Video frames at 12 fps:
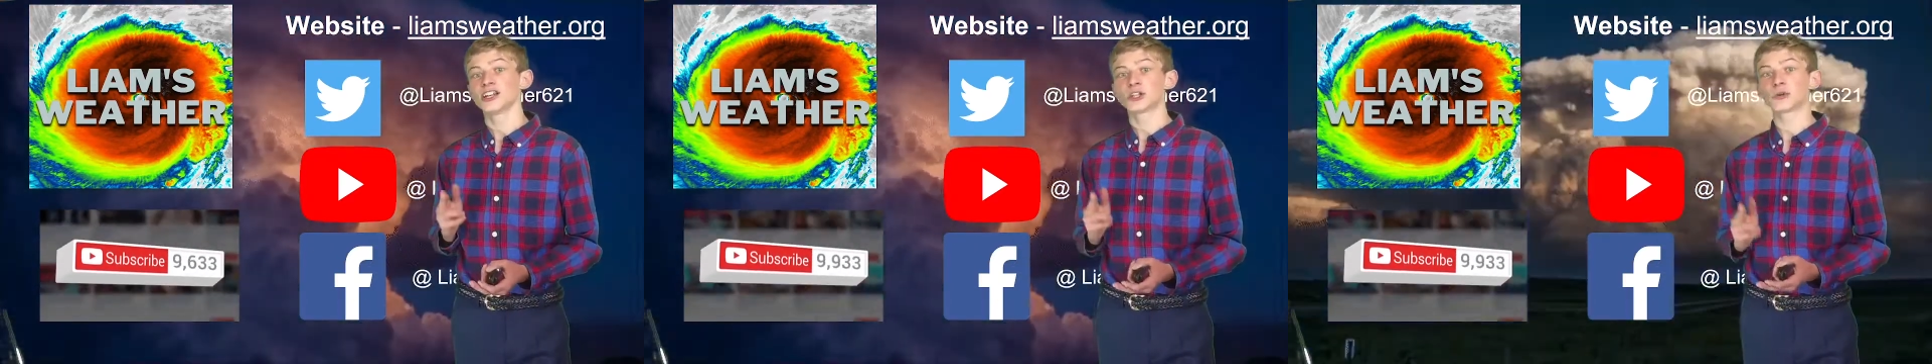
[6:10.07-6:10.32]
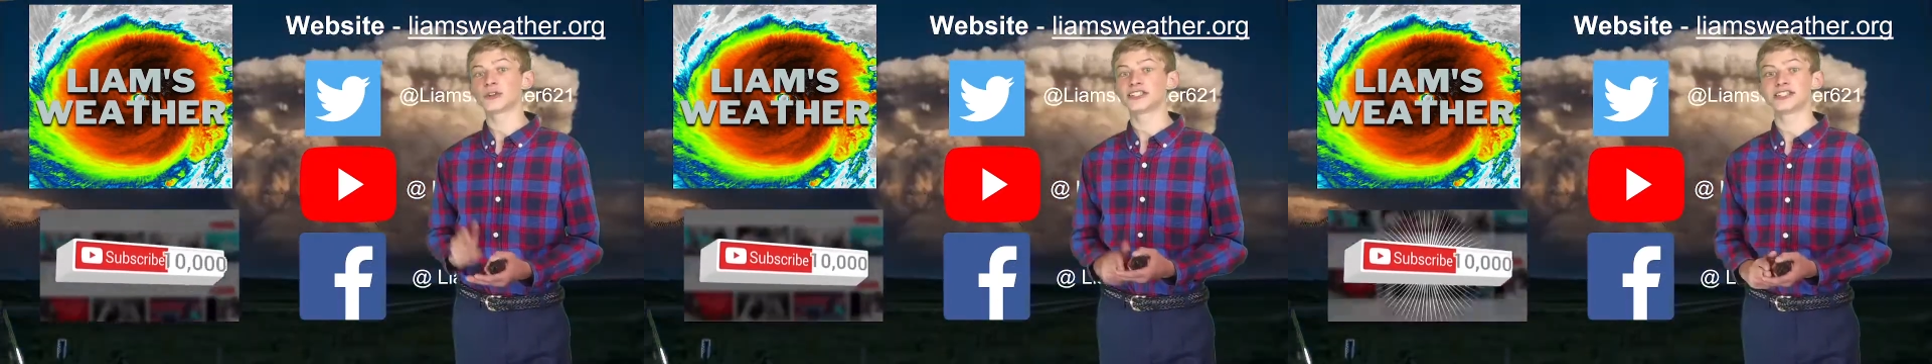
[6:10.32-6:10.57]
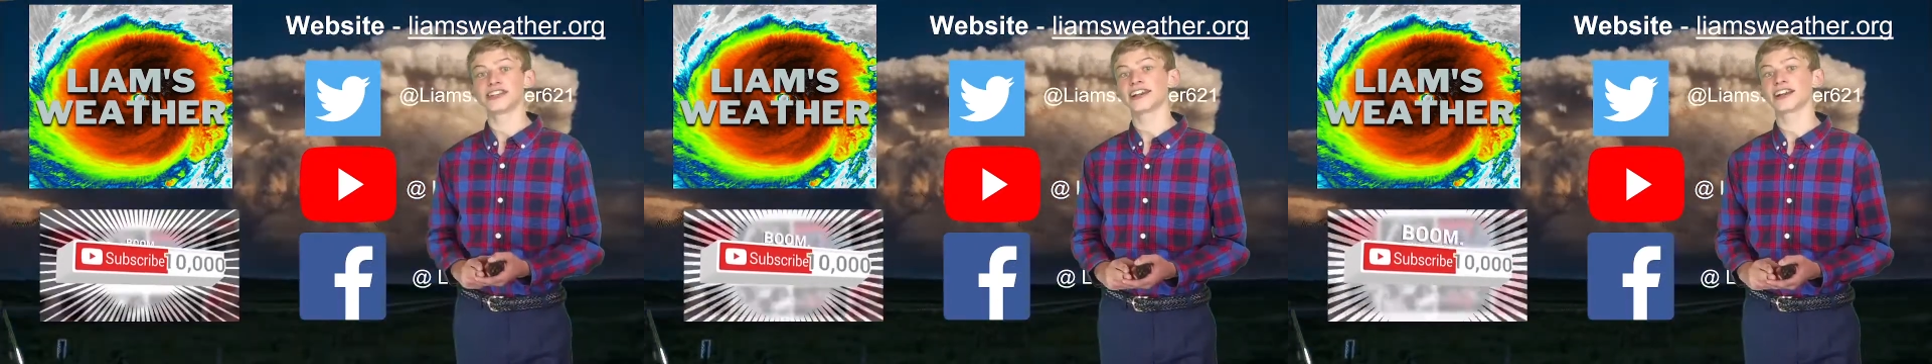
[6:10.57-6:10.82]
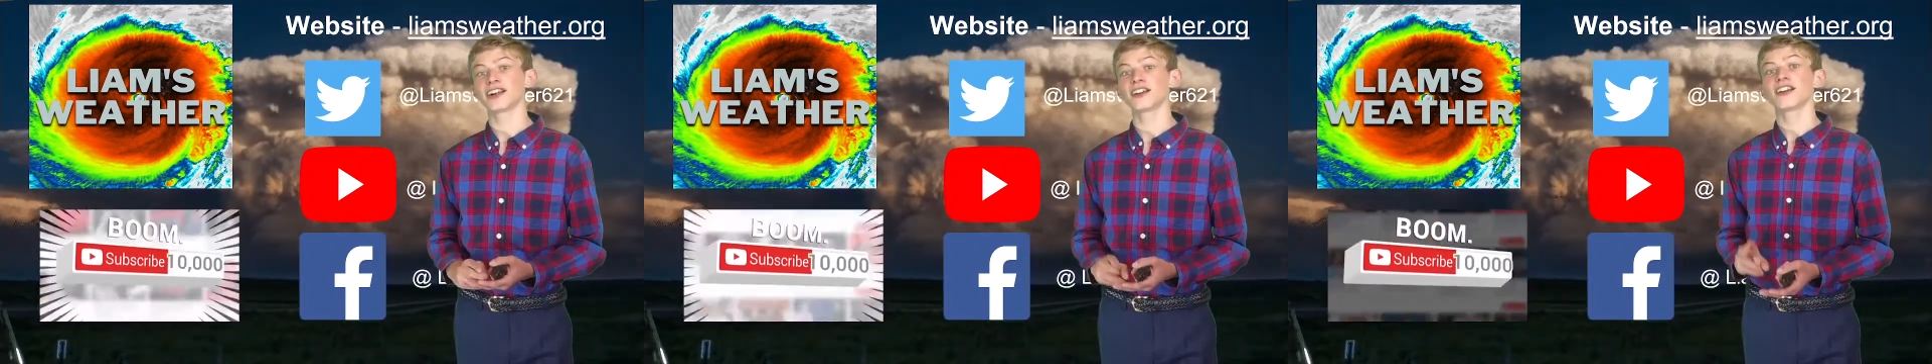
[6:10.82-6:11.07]

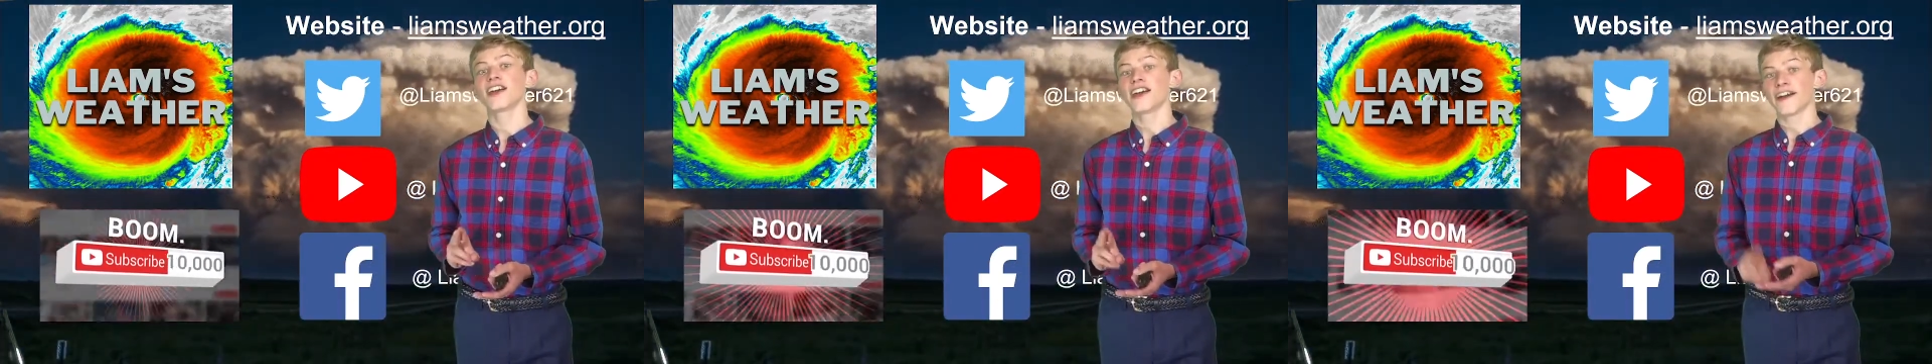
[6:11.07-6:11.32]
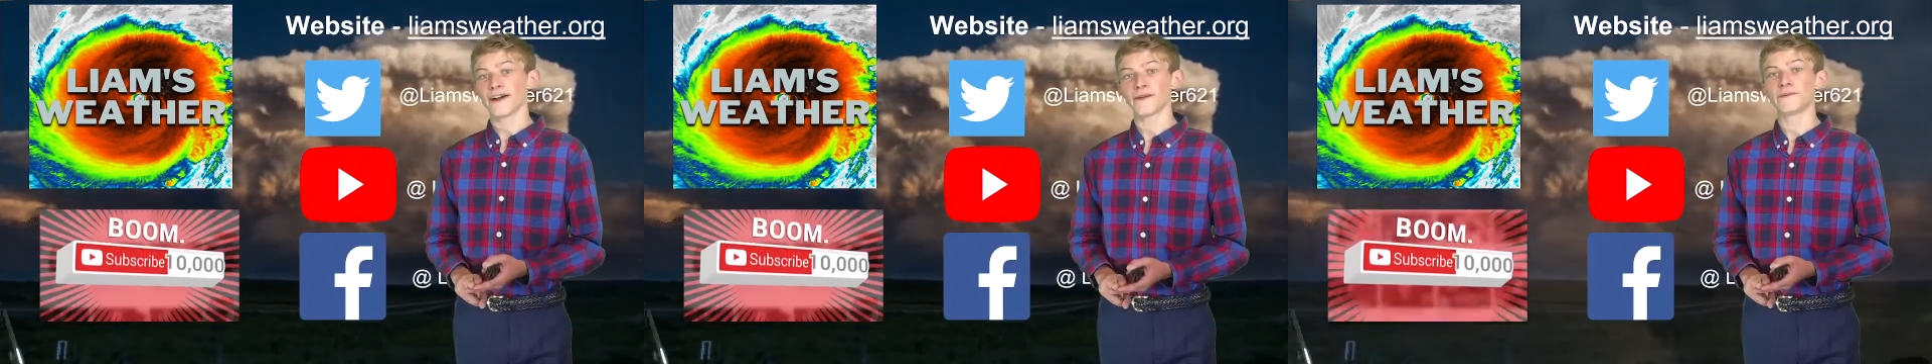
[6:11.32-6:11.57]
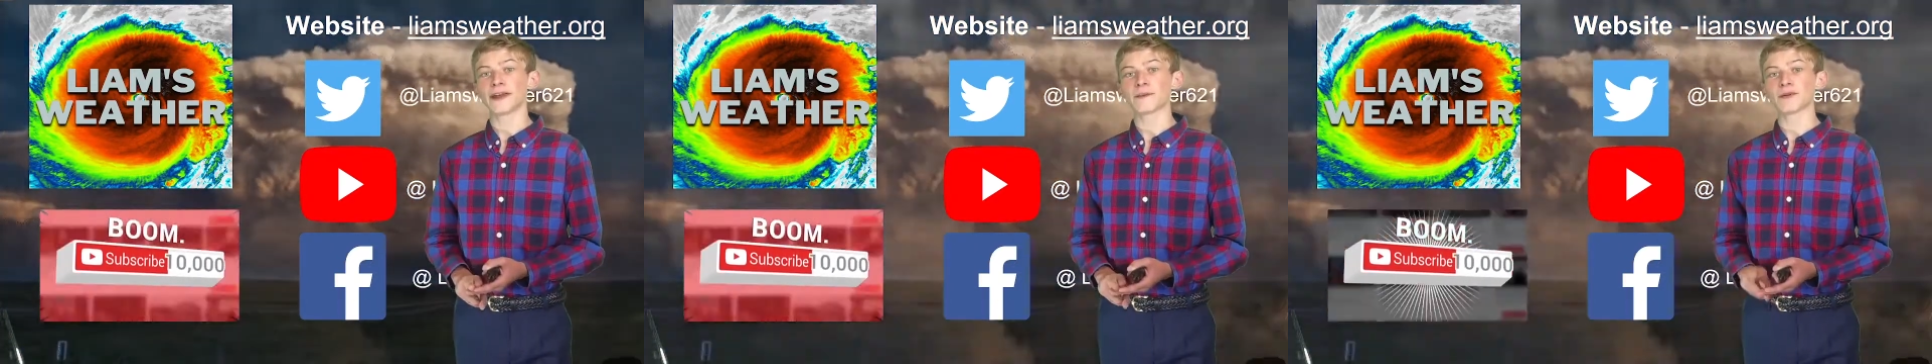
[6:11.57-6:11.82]
Louisiana, Alabama,